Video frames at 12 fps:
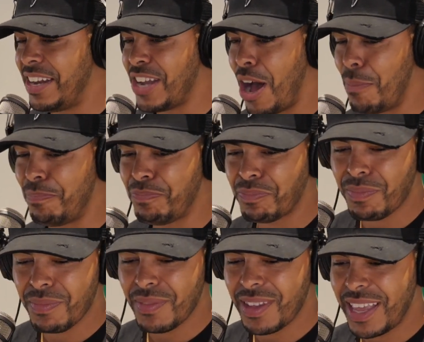And
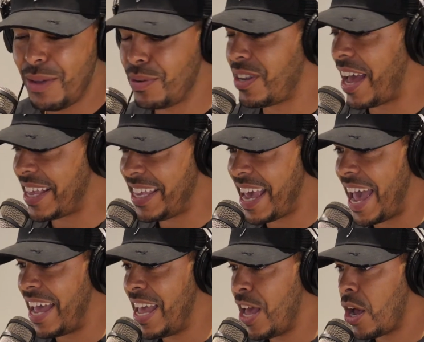he was like, yeah,